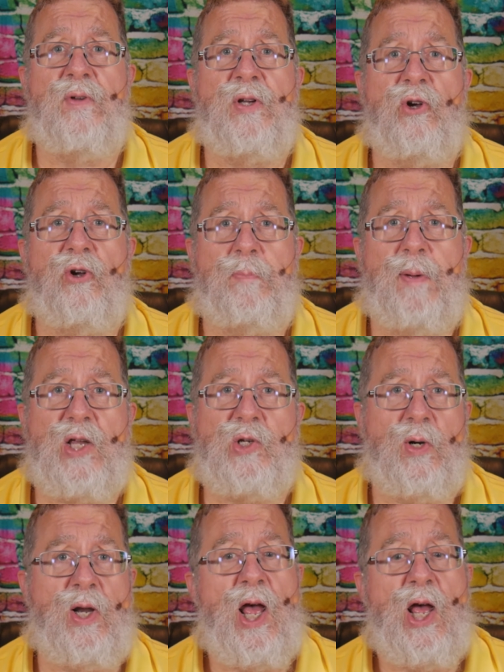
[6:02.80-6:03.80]
a good
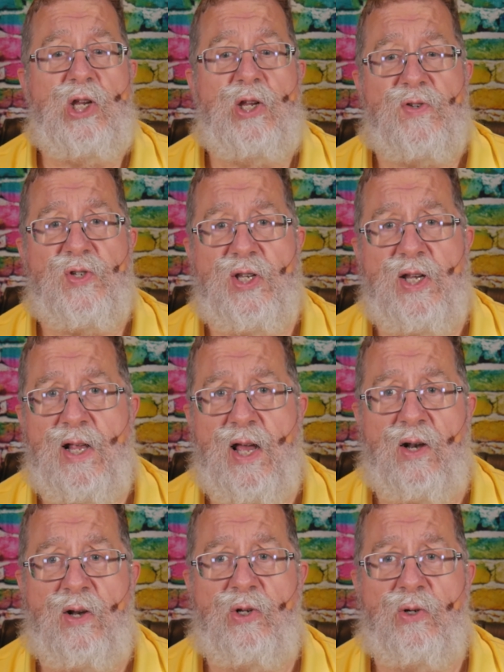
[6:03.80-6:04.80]
password. You've seen
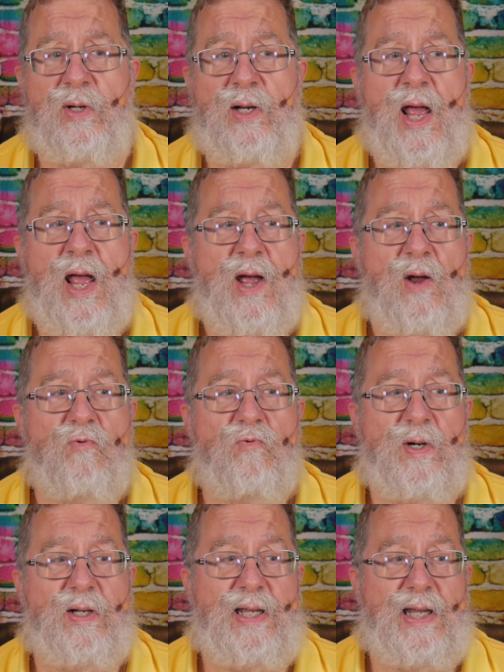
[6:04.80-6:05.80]
how to do it.
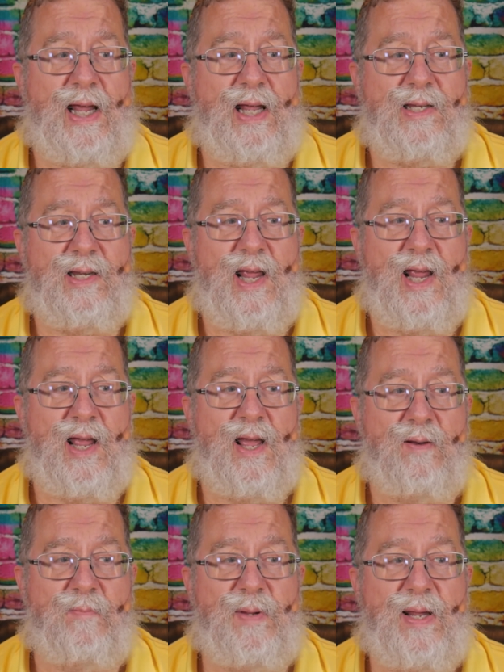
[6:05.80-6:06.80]
Really, it
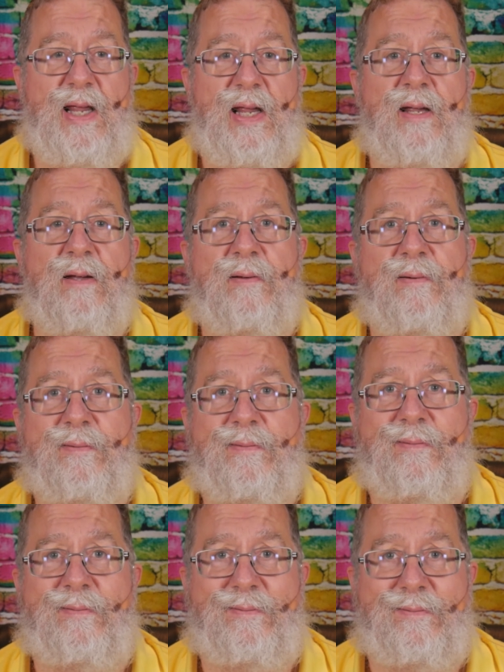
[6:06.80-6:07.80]
can't be
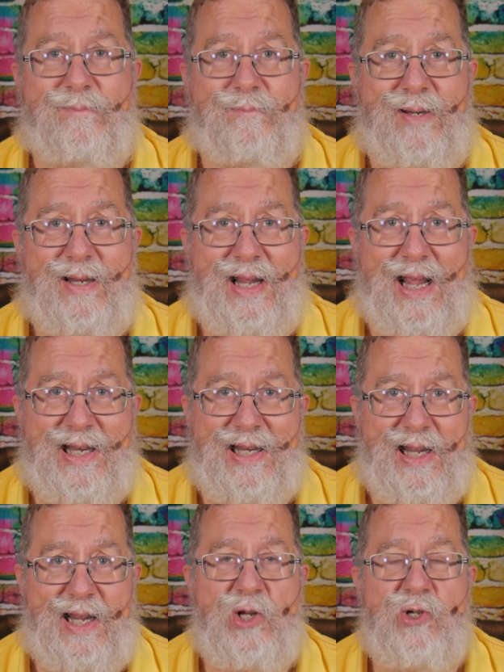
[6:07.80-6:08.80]
any
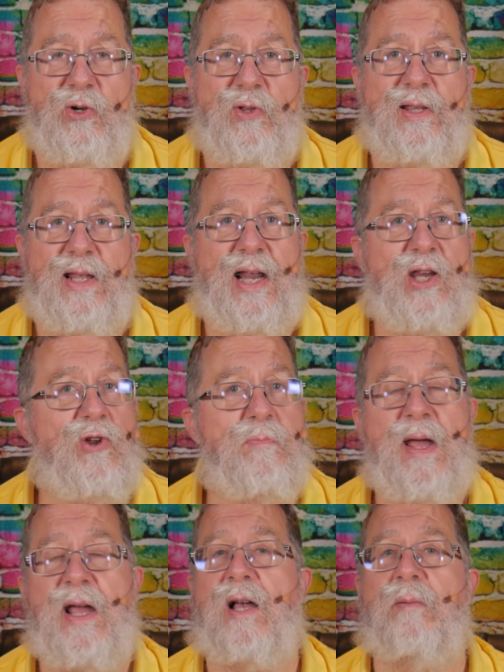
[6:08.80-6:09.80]
easier than that. You
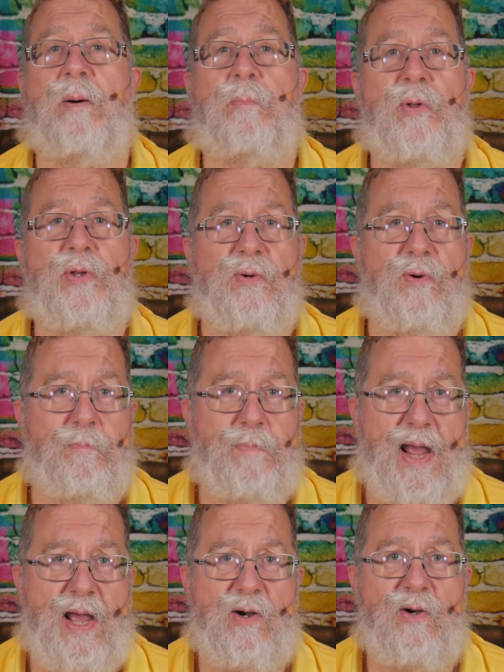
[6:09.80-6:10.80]
may come up with your own
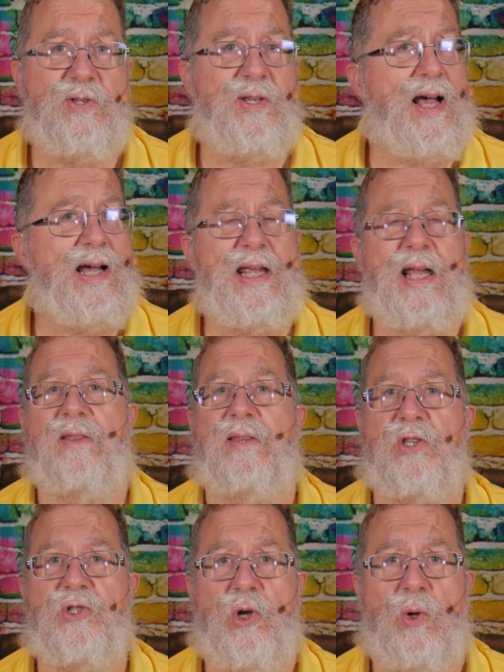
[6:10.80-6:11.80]
patterns. Again,
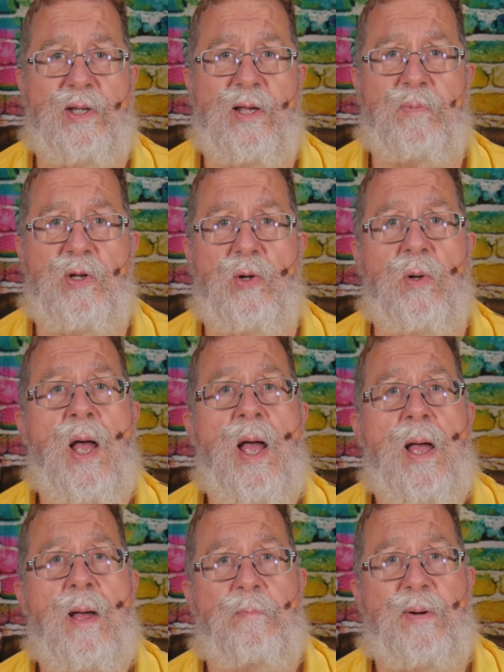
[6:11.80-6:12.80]
that's totally up to you.
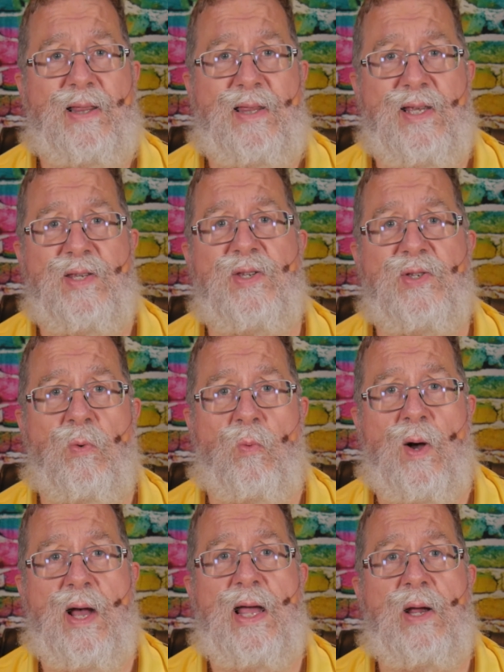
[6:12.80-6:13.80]
But this is a
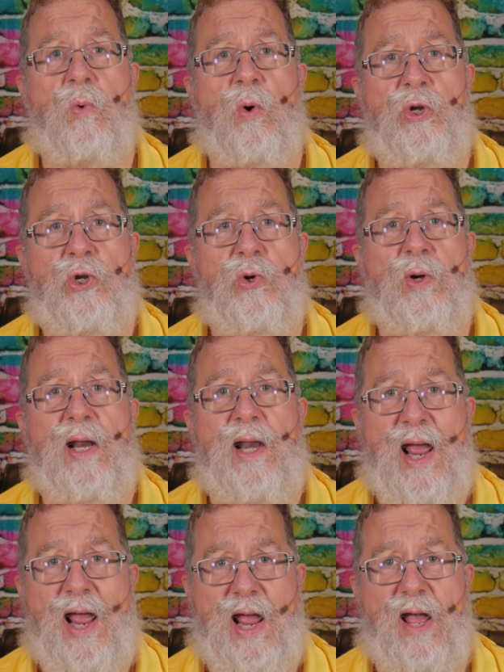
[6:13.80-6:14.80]
way where you can
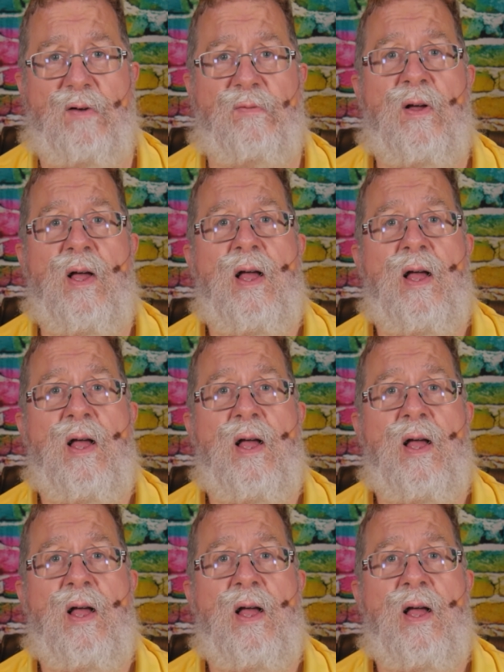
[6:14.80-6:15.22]
have